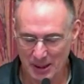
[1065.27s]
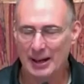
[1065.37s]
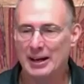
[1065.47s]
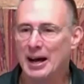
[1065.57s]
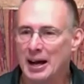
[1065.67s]

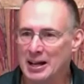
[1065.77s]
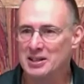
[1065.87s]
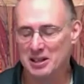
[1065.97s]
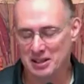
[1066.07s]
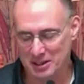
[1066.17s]
And I
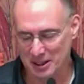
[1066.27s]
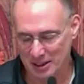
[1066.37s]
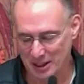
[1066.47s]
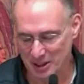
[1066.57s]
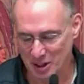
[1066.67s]
needed to
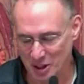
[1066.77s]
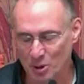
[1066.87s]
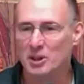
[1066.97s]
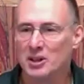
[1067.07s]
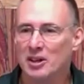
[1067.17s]
let
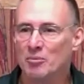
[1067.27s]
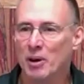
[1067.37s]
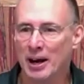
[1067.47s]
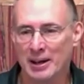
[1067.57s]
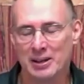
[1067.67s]
go of
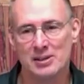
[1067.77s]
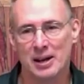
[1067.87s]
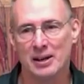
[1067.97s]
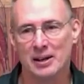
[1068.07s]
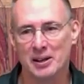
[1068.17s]
my
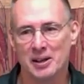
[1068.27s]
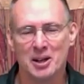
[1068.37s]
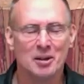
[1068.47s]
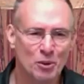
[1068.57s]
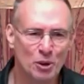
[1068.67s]
anxiety,
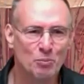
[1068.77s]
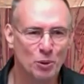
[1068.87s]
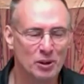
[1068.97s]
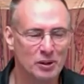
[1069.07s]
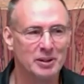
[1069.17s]
and more
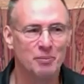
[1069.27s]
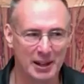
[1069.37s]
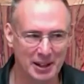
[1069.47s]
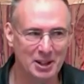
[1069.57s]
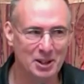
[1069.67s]
importantly,
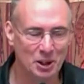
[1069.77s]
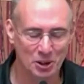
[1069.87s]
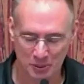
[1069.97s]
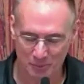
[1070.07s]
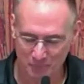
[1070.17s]
my
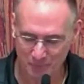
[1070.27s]
ego,